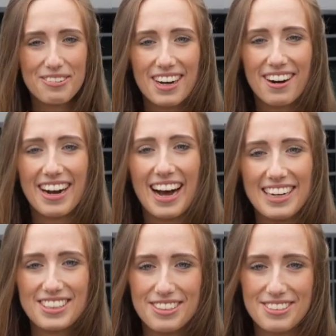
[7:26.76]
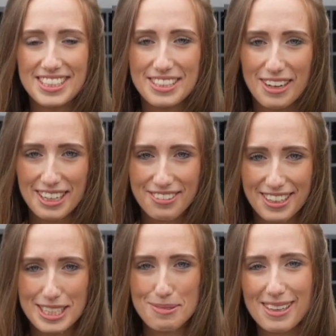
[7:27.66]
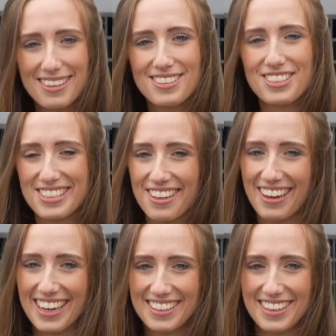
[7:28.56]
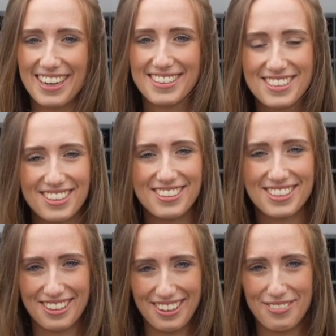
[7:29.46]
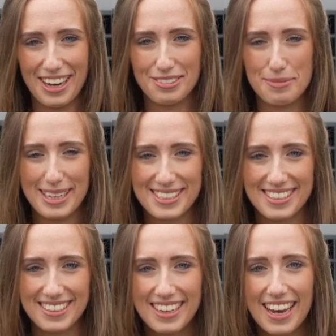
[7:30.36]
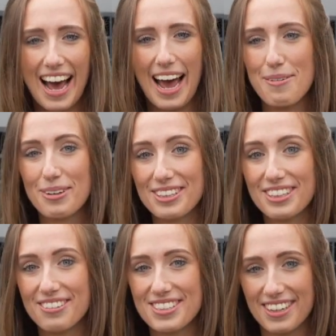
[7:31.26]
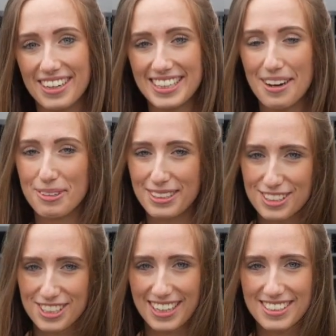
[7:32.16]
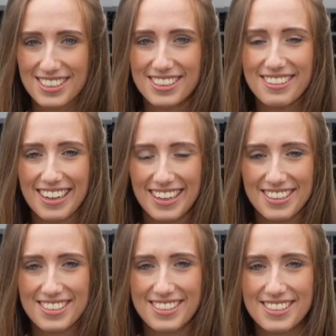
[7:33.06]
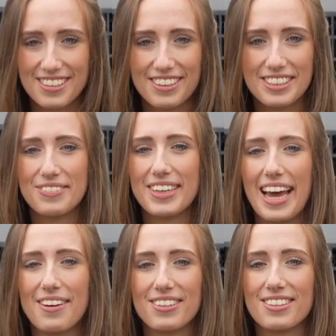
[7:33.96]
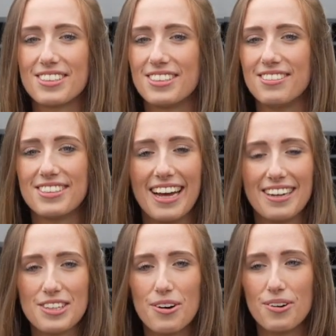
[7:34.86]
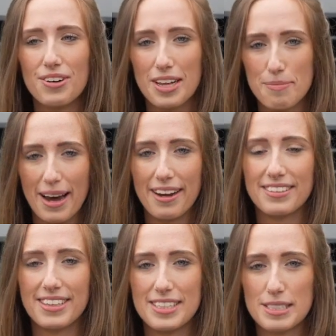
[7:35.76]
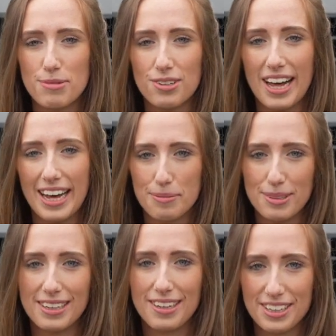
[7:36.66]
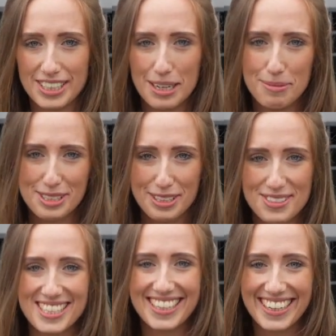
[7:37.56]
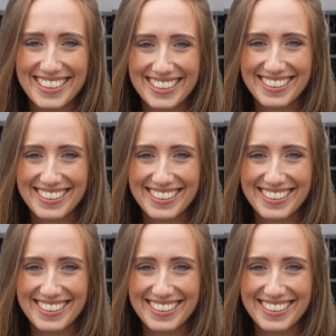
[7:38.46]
we are at UCD Veterinary Hospital, just located next to the School of Veterinary Medicine. We're going to go inside and we're going to chat to 2 clinicians who are going to be able to tell us all about the small animal and large animal services here.